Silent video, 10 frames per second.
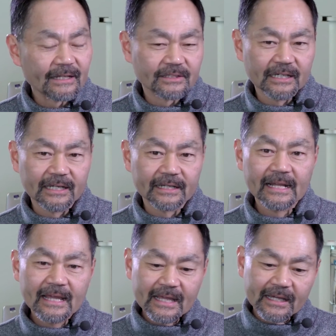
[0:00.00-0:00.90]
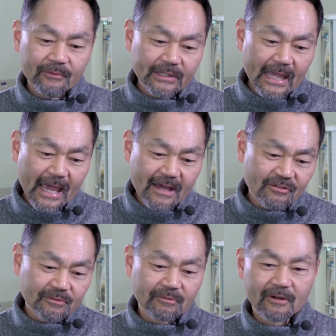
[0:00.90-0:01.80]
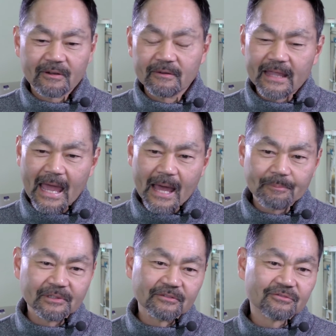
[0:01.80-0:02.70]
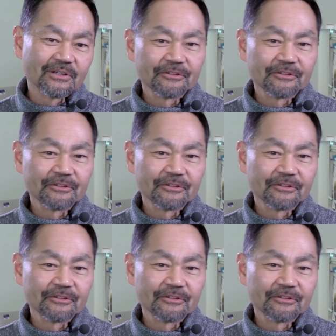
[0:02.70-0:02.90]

that done. Yeah. We have a gap of